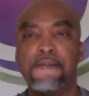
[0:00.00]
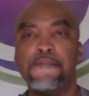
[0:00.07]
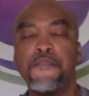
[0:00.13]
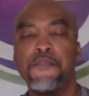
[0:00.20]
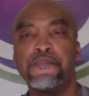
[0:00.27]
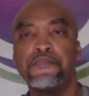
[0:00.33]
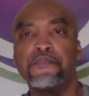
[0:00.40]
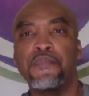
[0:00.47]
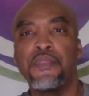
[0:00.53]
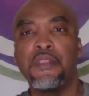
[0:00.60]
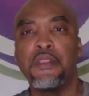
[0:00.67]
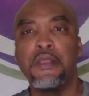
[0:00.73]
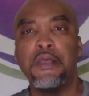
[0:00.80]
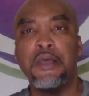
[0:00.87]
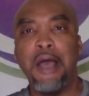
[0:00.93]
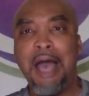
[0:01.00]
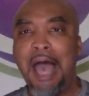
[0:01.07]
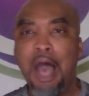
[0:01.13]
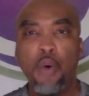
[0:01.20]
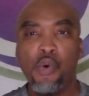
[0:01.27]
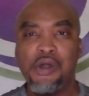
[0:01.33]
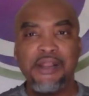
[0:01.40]
My Lord.
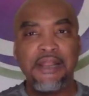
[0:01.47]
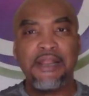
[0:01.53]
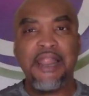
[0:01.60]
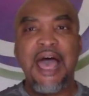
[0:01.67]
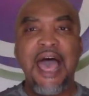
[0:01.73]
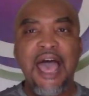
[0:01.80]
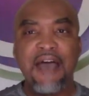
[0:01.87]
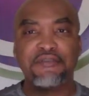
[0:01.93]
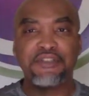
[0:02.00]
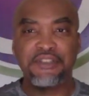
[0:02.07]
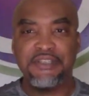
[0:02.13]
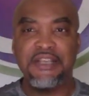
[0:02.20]
Our lives